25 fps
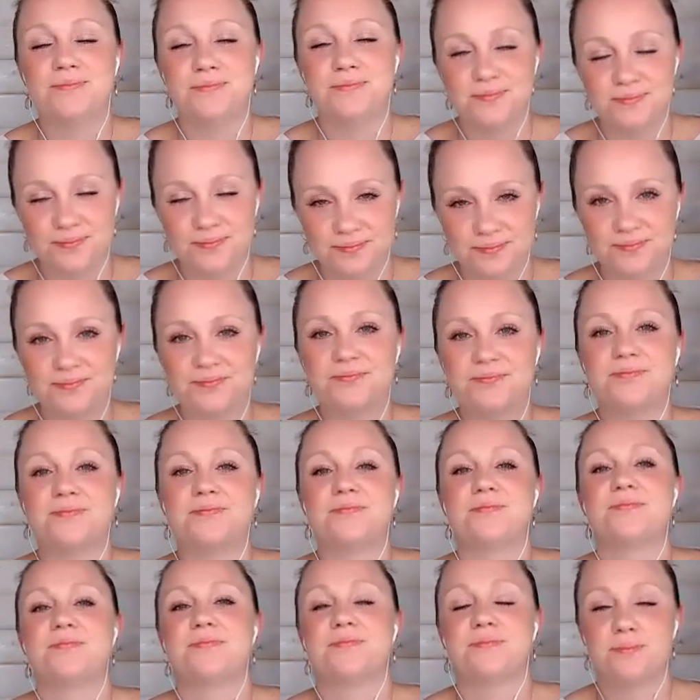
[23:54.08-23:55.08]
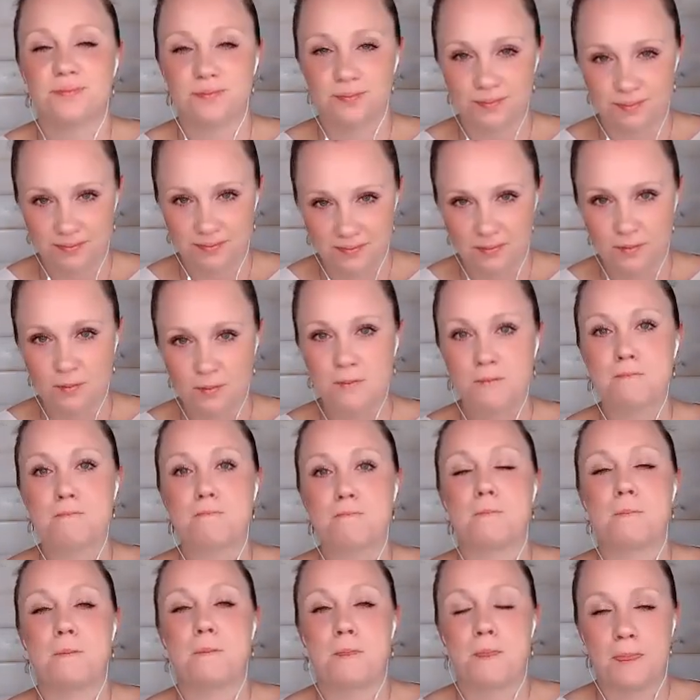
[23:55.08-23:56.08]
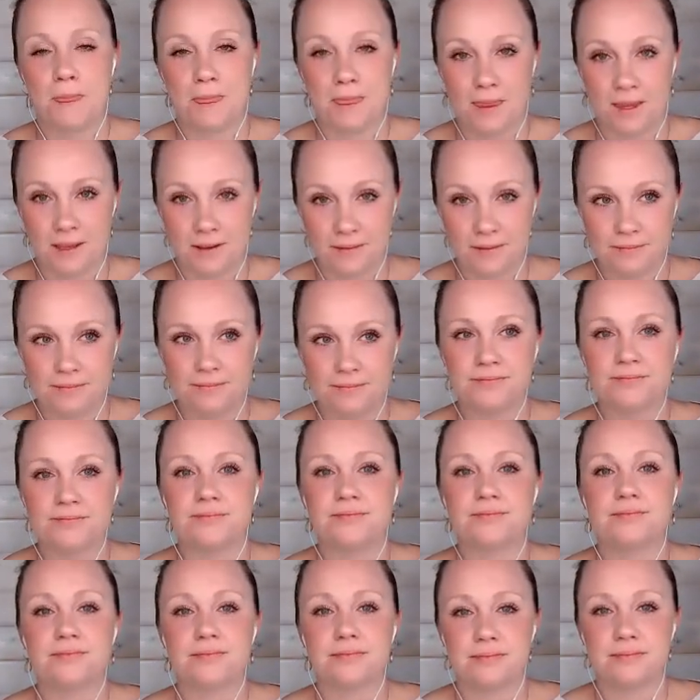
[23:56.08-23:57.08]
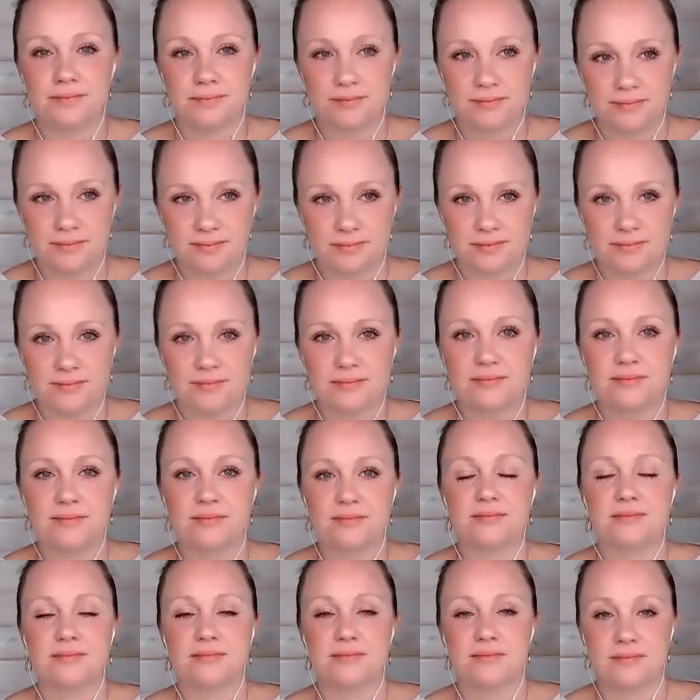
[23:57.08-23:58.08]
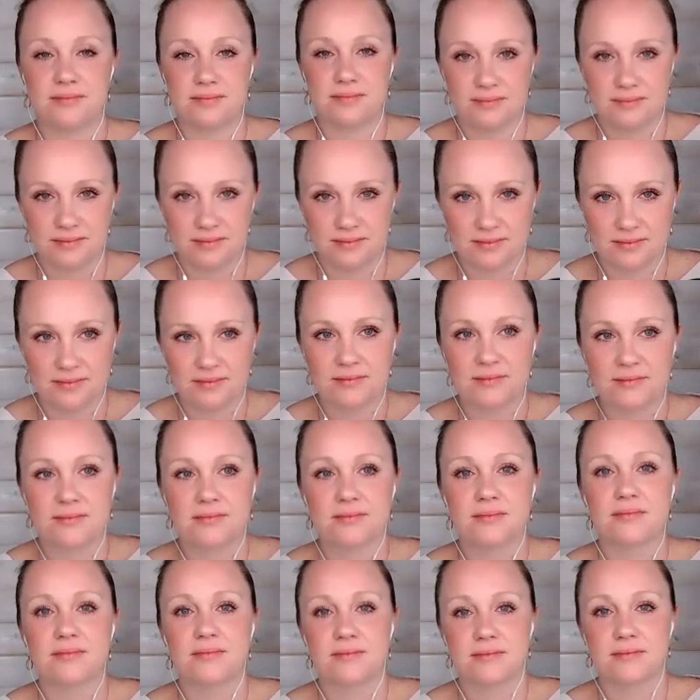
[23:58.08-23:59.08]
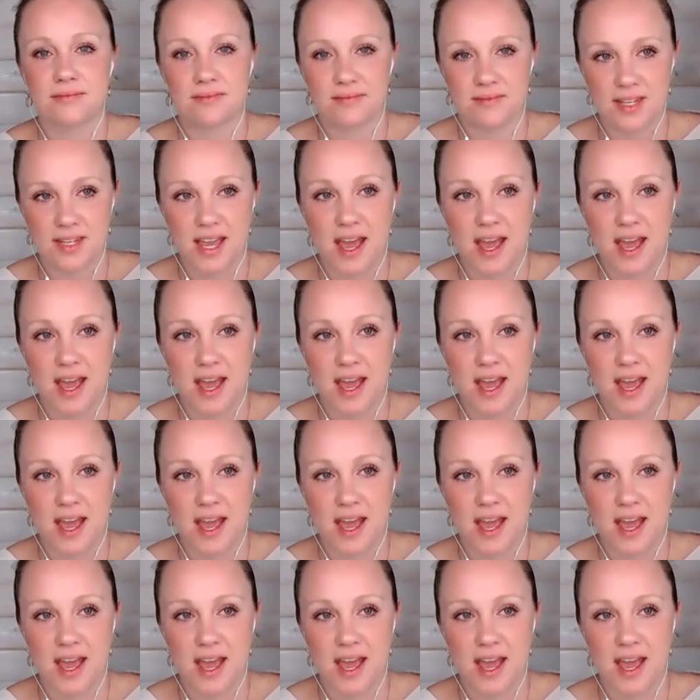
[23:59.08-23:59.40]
once you accept, then you can start to make changes. Going